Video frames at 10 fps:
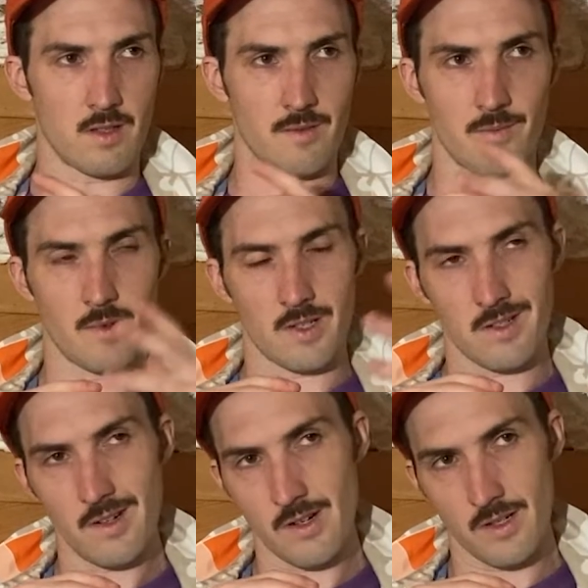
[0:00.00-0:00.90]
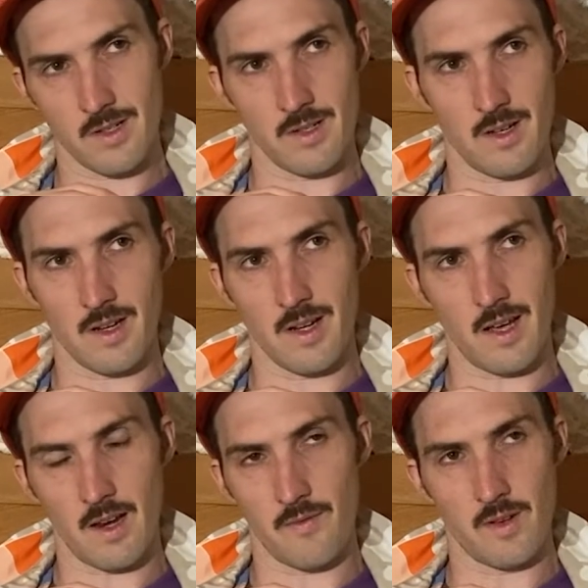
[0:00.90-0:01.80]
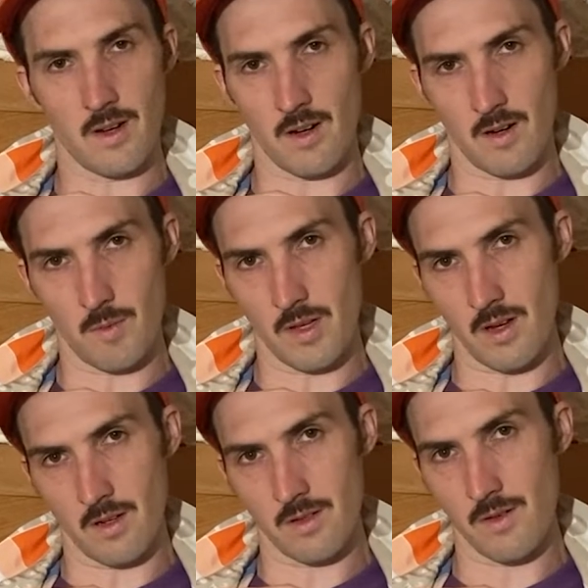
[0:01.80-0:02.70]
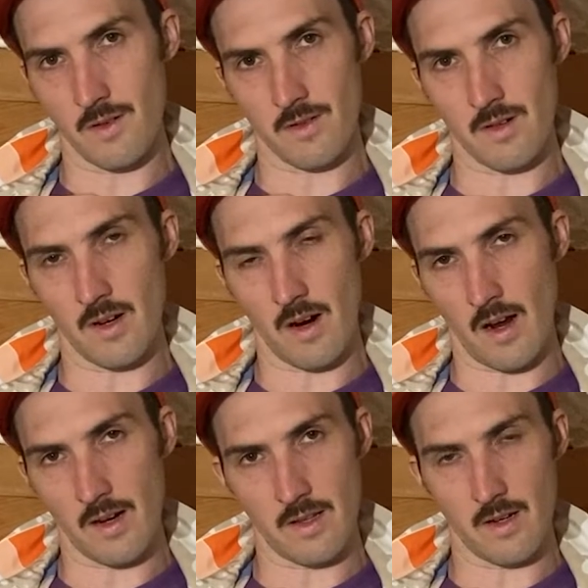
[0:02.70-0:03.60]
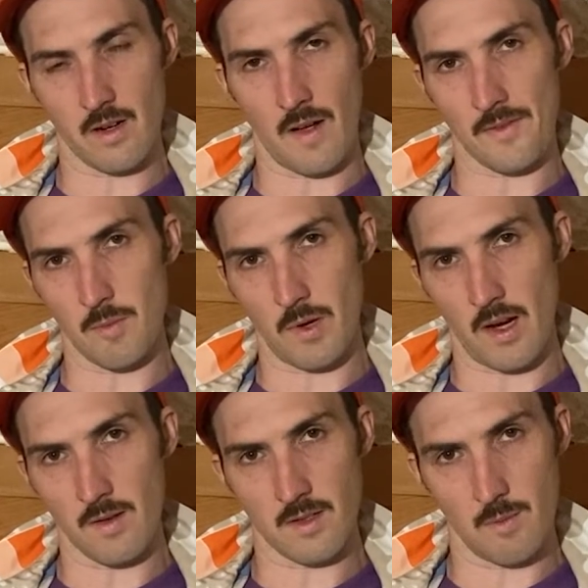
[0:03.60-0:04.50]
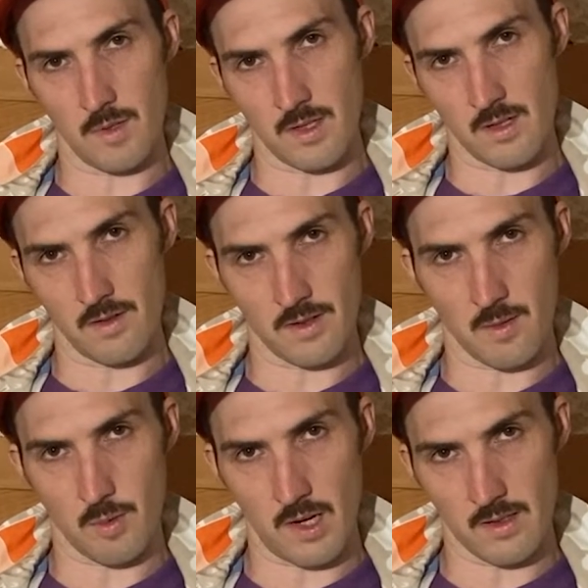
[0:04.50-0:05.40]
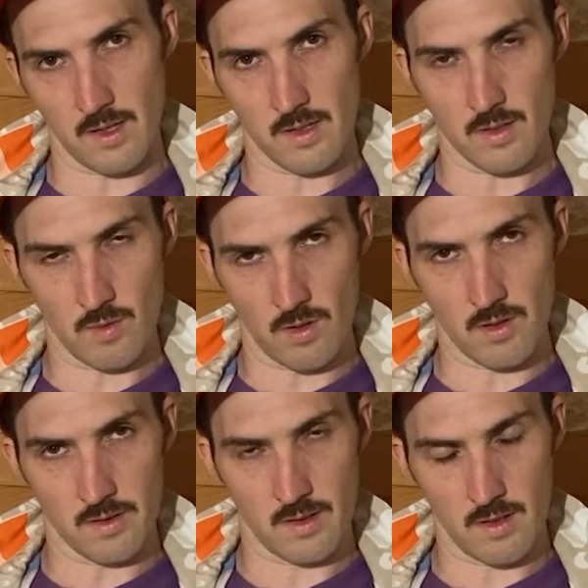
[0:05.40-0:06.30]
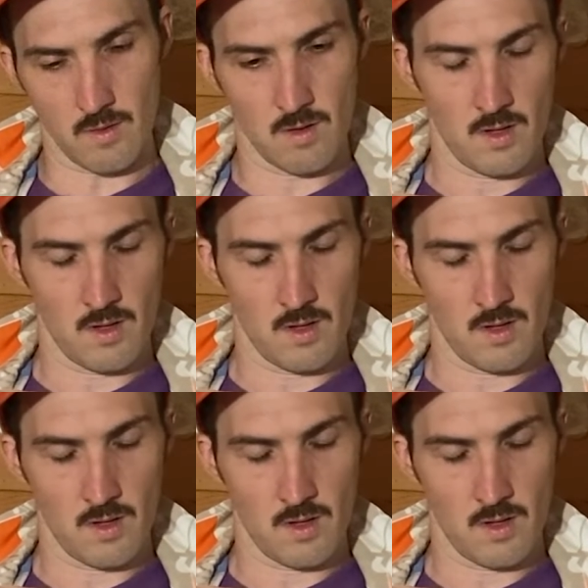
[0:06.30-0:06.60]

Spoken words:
The Excursion, you got to figure you're going to be in at $2,000 to $3,000, and then you're going to have to buy some materials to process the oil too.